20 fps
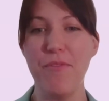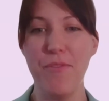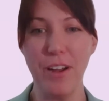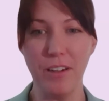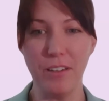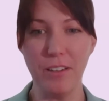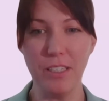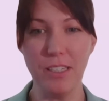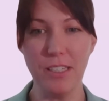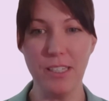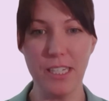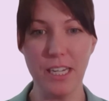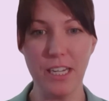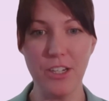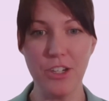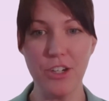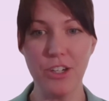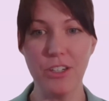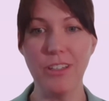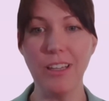fairly
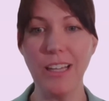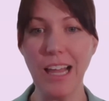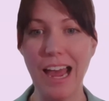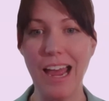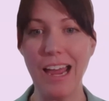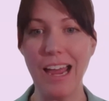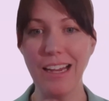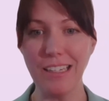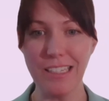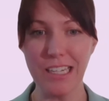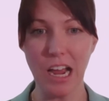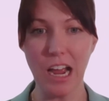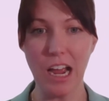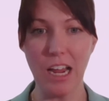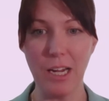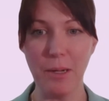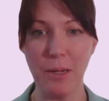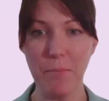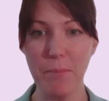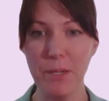standard lag
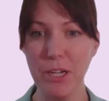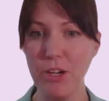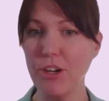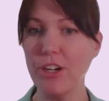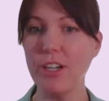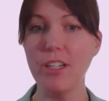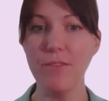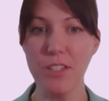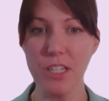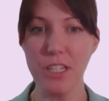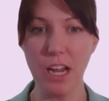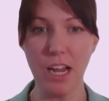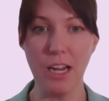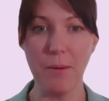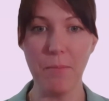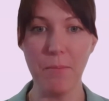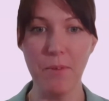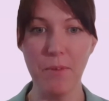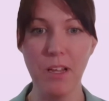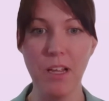time, period of
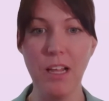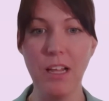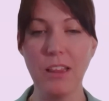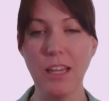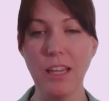time?